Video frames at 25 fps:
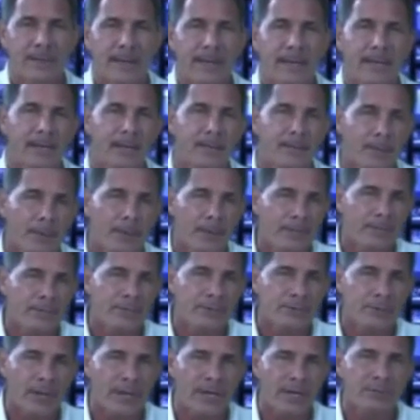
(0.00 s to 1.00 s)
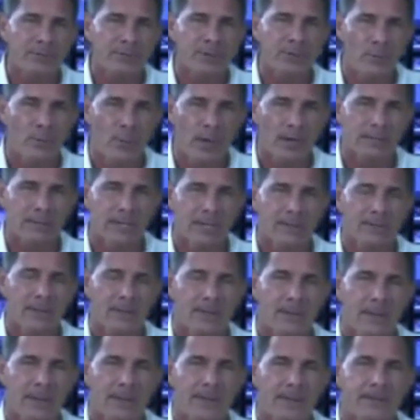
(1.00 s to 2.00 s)
And a complete stranger walks up
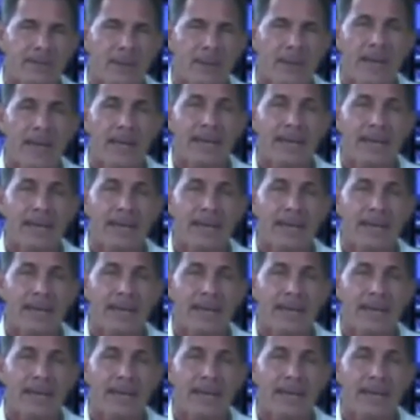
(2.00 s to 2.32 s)
to me